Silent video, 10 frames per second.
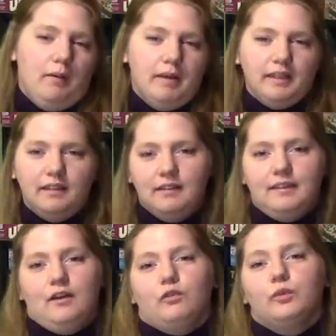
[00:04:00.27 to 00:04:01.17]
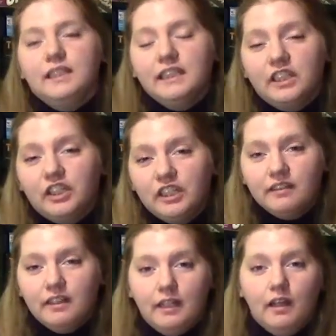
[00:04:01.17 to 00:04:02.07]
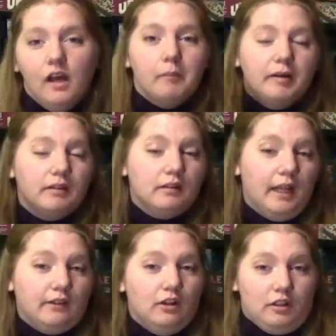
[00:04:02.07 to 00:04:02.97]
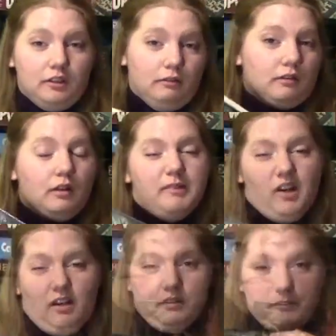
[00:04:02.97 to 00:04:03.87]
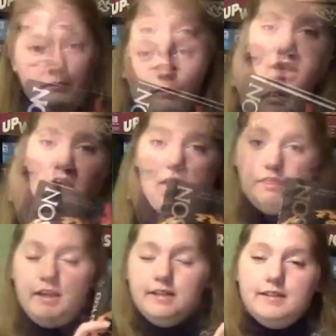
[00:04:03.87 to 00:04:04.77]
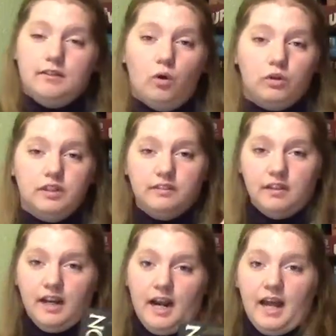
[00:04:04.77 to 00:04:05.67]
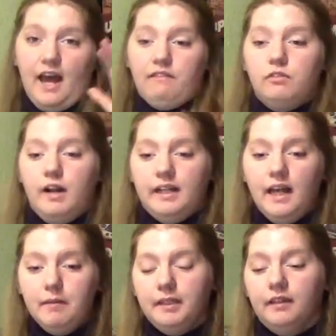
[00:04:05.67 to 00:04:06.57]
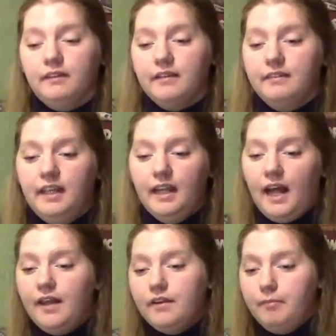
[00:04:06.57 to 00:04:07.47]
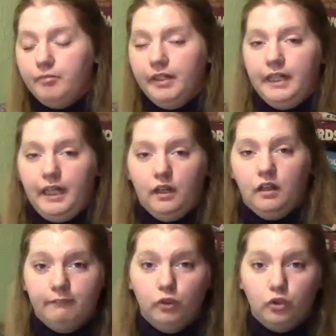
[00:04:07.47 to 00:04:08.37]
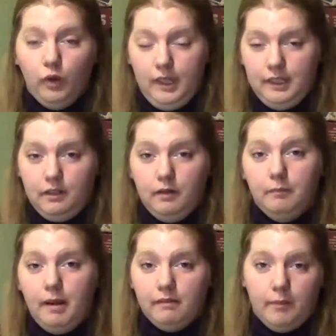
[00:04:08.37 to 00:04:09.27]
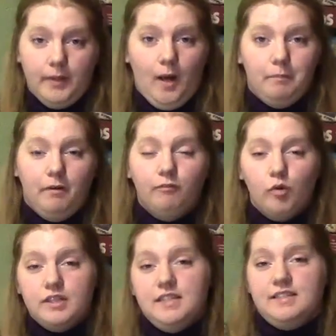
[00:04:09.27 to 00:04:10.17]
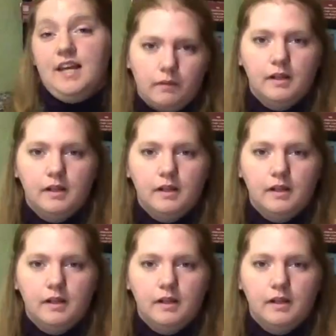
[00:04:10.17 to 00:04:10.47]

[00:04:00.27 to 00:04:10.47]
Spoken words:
I'm making it sound really cheesy, but it's Glenn Cook, so it's gonna be awesome. This is Golden Sun, and I haven't read it yet because I did end up reading Fool's Quest by Robin Hobb before this.